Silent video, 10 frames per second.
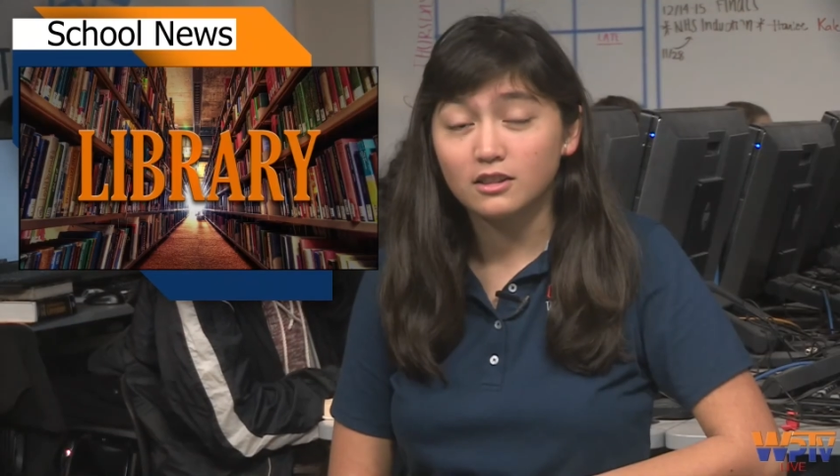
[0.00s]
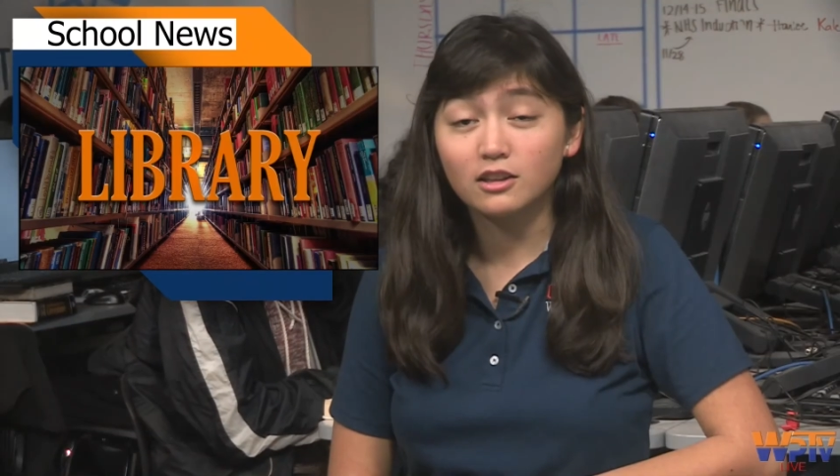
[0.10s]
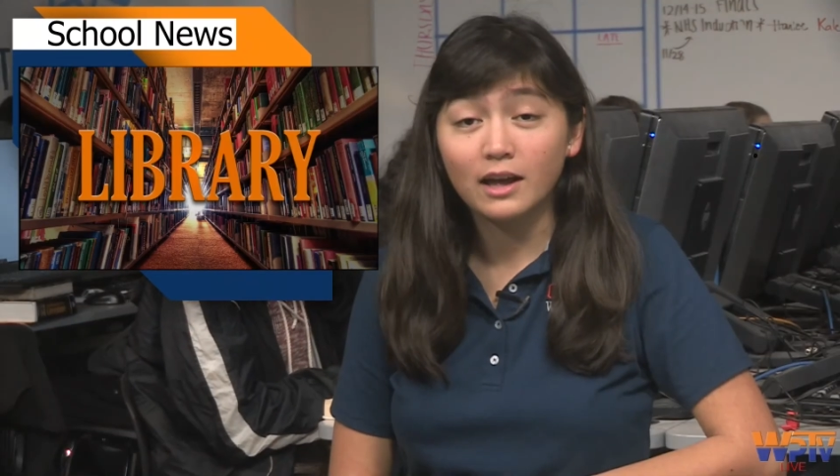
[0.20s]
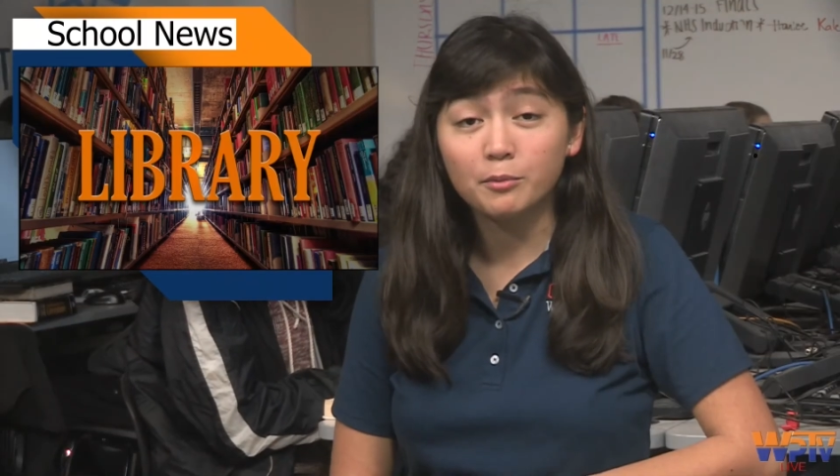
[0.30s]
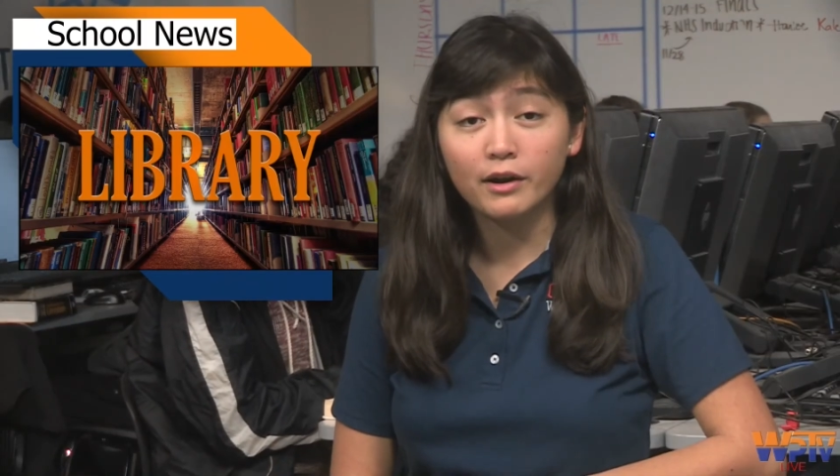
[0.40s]

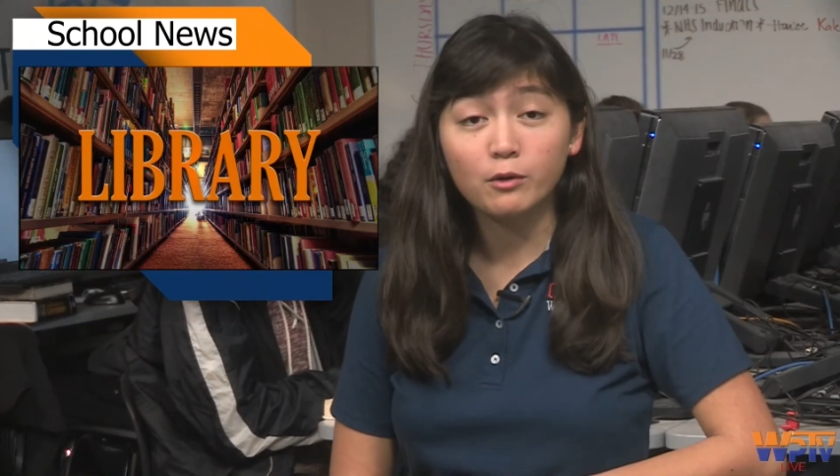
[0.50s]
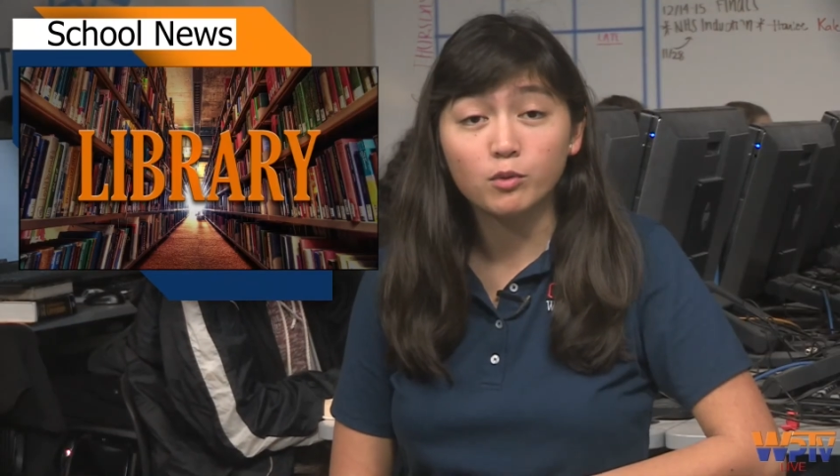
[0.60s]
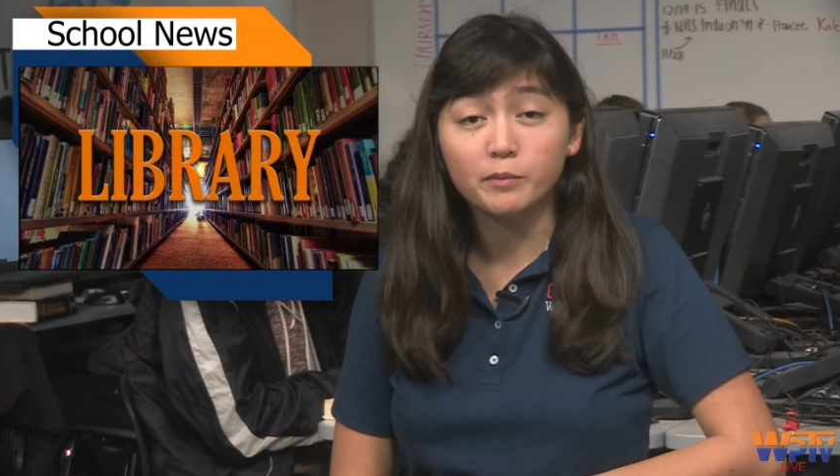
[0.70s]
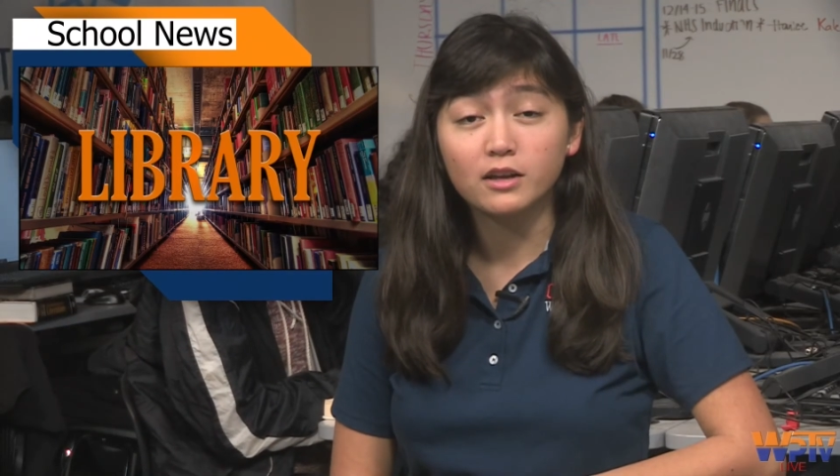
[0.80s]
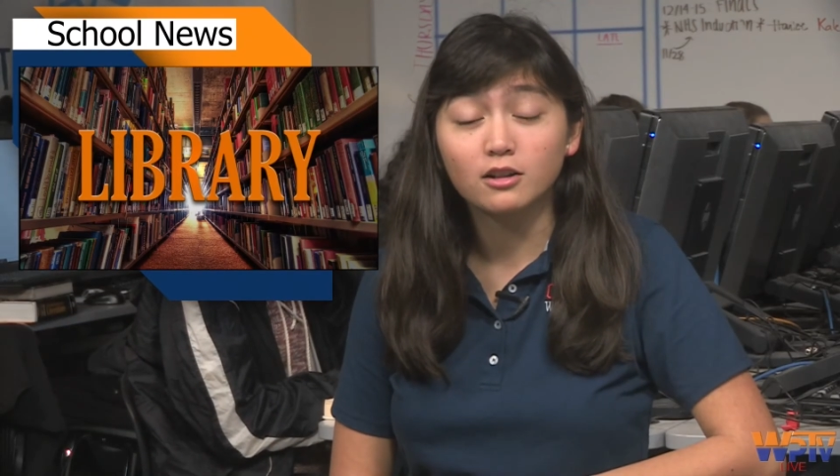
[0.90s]
The library
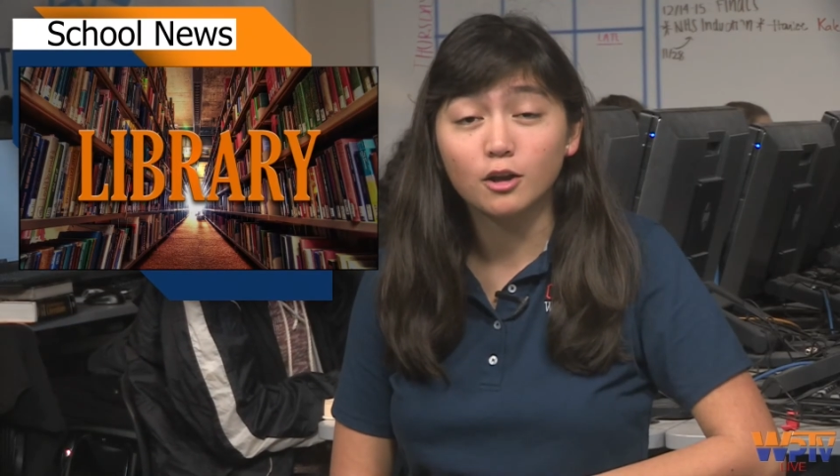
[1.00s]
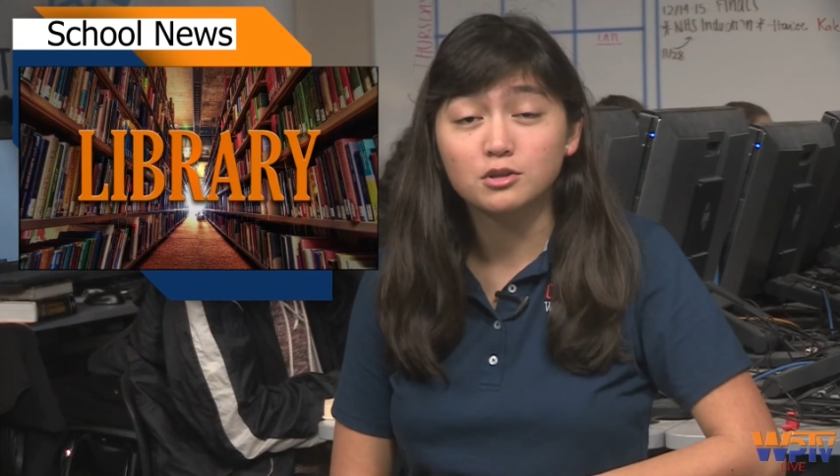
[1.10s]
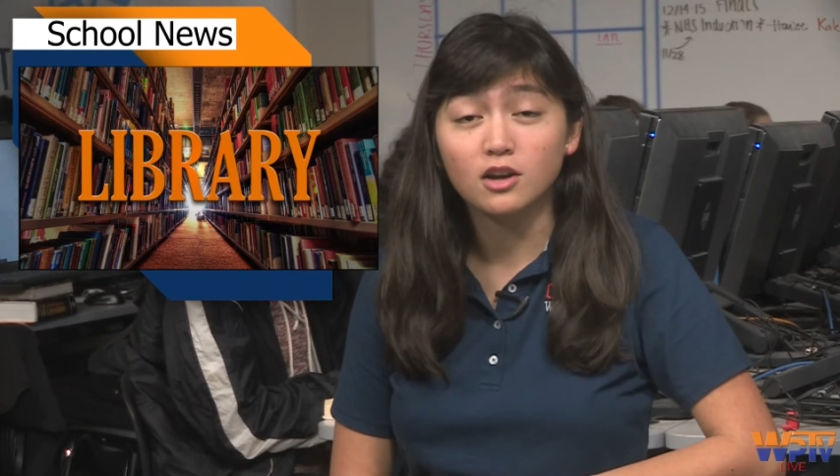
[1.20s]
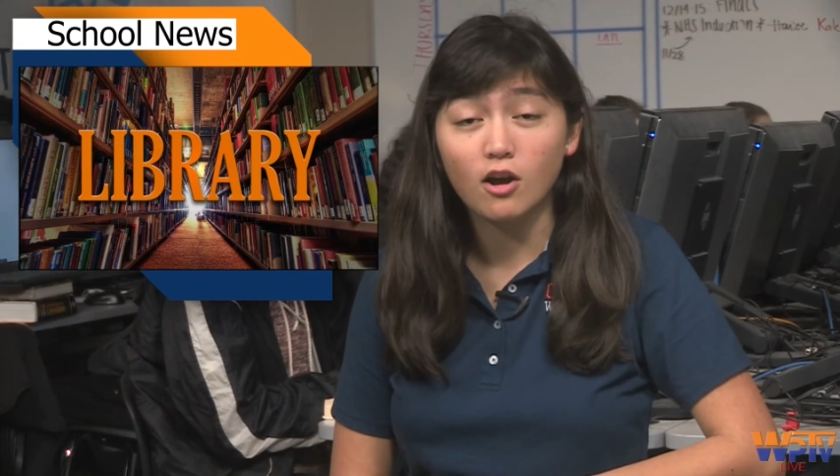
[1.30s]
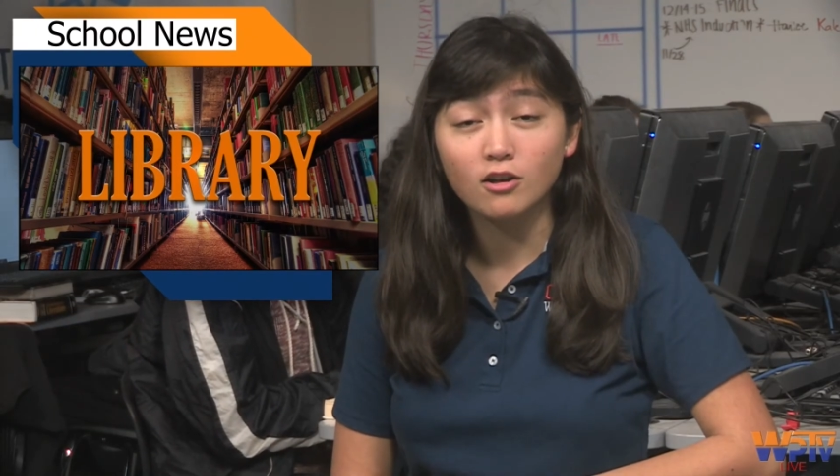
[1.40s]
will be closed